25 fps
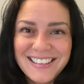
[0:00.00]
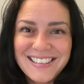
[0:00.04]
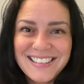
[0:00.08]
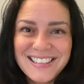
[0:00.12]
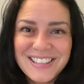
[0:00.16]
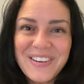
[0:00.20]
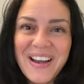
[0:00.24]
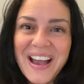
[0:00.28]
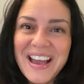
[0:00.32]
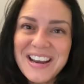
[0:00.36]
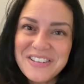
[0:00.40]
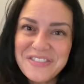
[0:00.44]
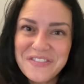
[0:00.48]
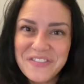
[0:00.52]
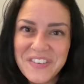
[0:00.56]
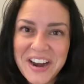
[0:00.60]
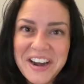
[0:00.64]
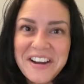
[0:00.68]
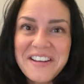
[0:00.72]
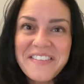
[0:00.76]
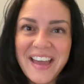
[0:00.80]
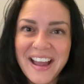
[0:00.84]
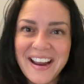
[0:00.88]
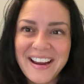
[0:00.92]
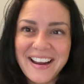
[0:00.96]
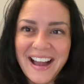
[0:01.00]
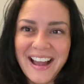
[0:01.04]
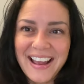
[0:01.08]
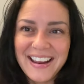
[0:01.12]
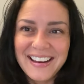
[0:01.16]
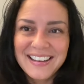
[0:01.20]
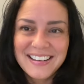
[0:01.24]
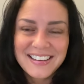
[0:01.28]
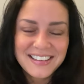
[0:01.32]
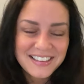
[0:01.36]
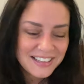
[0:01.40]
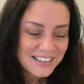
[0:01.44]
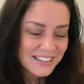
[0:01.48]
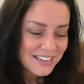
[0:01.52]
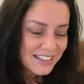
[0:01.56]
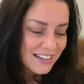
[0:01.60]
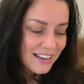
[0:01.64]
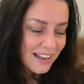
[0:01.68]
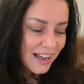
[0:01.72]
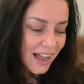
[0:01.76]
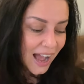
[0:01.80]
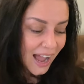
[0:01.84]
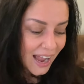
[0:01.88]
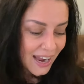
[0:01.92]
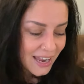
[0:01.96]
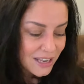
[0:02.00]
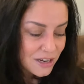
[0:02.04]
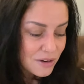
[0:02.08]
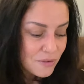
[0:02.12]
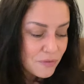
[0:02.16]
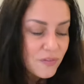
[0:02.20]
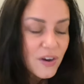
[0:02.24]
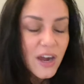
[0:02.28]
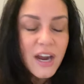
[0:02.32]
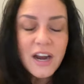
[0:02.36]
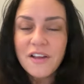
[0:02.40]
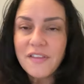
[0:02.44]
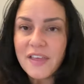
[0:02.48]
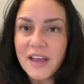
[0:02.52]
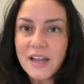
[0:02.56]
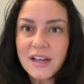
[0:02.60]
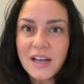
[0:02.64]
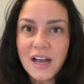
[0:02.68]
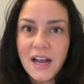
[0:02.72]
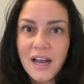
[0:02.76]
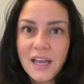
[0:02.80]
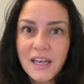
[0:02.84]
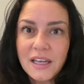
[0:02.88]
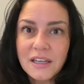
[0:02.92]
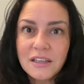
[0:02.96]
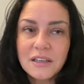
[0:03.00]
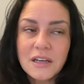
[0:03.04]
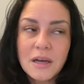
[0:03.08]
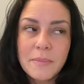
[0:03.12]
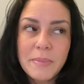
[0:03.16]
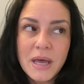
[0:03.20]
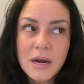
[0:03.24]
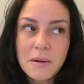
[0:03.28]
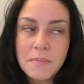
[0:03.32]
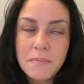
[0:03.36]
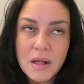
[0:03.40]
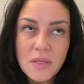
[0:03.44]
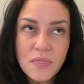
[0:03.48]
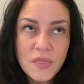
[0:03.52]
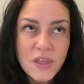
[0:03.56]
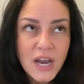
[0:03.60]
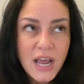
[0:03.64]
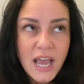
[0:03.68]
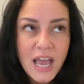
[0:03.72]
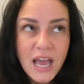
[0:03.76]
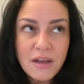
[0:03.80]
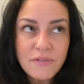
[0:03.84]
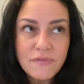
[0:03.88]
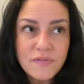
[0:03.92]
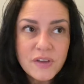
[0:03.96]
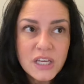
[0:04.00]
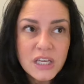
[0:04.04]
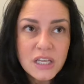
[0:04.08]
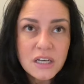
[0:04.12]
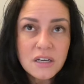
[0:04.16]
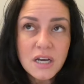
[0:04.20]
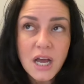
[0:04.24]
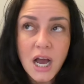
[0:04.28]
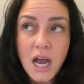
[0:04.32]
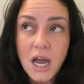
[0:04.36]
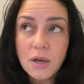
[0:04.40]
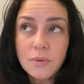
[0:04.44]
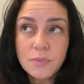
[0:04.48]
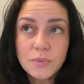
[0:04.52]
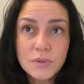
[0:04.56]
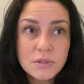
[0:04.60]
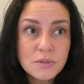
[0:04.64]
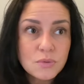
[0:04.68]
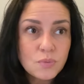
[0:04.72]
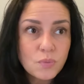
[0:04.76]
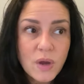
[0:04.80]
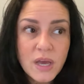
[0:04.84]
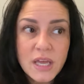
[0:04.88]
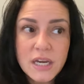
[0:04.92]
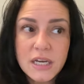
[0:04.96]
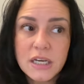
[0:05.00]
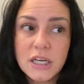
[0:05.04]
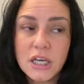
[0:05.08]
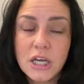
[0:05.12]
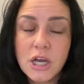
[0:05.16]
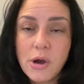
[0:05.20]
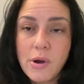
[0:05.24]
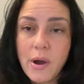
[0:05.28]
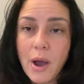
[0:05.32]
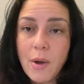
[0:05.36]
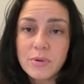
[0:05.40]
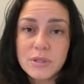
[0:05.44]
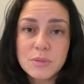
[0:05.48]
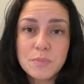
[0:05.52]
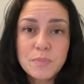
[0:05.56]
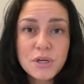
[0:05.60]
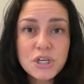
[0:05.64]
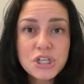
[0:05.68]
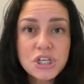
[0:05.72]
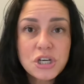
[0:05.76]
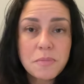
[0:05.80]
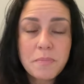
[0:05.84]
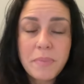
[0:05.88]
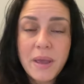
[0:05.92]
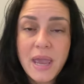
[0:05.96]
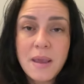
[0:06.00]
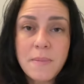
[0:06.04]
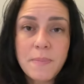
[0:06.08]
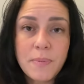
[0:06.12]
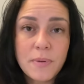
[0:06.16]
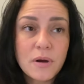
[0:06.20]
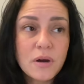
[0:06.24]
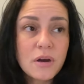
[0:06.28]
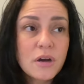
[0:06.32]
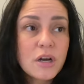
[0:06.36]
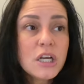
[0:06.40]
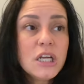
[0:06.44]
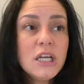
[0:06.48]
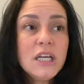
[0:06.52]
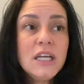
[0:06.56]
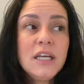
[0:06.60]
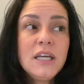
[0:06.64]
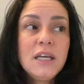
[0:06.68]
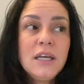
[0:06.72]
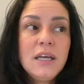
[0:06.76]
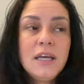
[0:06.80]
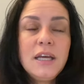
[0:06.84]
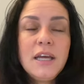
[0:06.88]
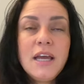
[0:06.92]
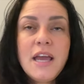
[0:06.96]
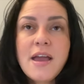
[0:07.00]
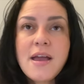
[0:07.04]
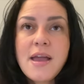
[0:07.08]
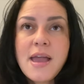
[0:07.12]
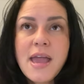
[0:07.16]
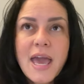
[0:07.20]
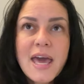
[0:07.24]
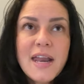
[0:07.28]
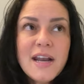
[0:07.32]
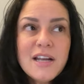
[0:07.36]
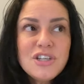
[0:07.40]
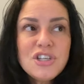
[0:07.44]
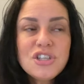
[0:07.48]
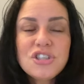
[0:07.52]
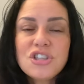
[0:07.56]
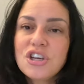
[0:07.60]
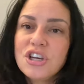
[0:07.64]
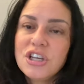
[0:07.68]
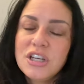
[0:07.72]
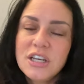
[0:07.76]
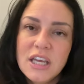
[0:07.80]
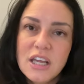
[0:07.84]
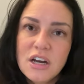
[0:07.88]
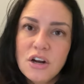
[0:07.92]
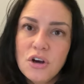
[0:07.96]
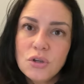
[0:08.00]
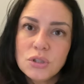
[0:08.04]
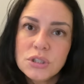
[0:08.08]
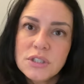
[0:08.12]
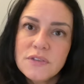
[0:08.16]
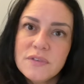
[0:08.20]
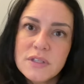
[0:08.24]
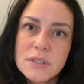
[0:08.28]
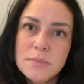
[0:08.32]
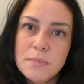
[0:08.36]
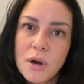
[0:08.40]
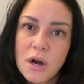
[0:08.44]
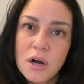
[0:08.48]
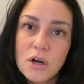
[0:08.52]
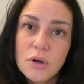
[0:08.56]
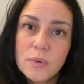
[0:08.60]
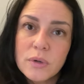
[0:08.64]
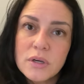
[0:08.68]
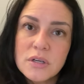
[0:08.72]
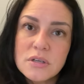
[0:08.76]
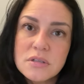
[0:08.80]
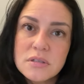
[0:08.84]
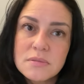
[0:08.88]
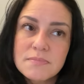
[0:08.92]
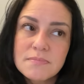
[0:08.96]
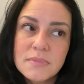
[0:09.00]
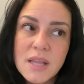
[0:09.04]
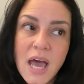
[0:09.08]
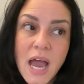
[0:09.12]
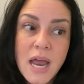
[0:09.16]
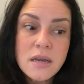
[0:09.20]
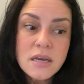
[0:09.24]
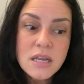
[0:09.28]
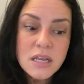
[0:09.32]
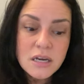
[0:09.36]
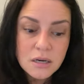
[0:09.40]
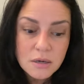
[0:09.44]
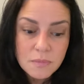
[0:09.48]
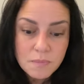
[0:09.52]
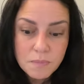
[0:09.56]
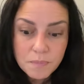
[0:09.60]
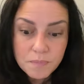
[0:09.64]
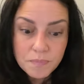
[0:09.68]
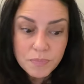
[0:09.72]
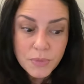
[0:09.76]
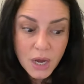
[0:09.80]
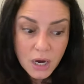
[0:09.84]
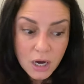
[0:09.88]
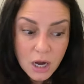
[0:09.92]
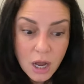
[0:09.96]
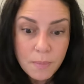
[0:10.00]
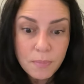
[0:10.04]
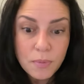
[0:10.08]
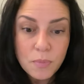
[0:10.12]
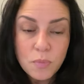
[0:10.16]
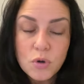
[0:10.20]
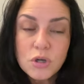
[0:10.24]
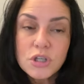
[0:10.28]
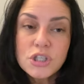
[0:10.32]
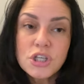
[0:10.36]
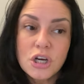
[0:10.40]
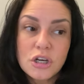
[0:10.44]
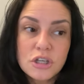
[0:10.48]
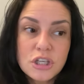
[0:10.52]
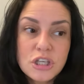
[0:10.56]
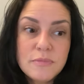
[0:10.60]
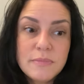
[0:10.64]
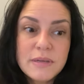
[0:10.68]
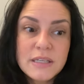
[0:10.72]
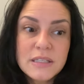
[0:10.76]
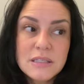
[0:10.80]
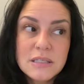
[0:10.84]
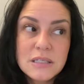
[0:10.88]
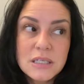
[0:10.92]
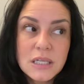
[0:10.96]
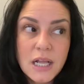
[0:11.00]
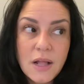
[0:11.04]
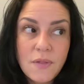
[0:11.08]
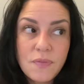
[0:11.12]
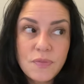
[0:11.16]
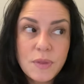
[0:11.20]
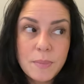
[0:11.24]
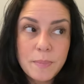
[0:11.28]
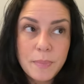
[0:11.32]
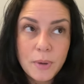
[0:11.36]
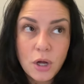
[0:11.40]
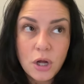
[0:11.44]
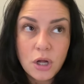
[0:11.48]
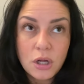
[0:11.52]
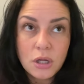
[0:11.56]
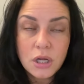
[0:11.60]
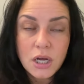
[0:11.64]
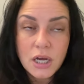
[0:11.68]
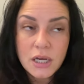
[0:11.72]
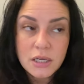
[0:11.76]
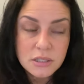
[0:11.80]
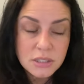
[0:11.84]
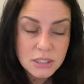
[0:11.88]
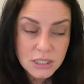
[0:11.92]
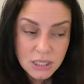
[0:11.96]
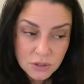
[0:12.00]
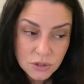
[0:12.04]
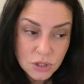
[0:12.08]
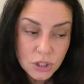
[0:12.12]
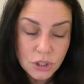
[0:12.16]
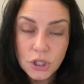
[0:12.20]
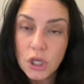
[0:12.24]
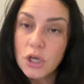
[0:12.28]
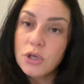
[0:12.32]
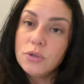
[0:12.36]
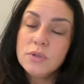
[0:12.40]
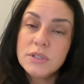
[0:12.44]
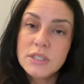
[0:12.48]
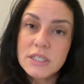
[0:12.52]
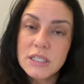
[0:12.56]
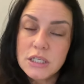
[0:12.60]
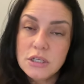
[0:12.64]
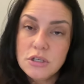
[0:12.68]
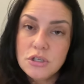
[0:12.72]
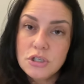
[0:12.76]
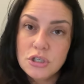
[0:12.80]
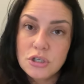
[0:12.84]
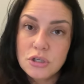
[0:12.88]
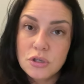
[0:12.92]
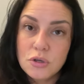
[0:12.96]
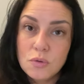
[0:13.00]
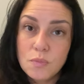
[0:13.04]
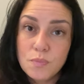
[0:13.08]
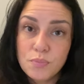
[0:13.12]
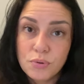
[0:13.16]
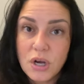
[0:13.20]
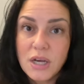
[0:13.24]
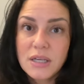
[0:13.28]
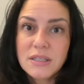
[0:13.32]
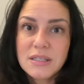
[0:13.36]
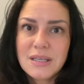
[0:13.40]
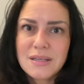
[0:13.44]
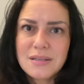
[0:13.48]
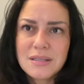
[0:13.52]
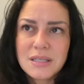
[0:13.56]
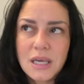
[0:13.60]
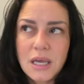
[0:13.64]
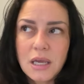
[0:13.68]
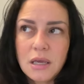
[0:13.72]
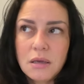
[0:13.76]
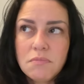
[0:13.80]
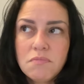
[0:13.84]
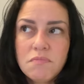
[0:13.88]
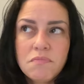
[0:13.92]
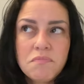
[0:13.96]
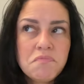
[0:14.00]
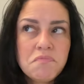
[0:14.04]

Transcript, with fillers: So I had to fire that guy. I had to fire that guy about a month and a half in. I was ready to go. I was pushing paper and I just couldn't get a hold of his borrowers. I needed a couple more documents to get the loans into processing.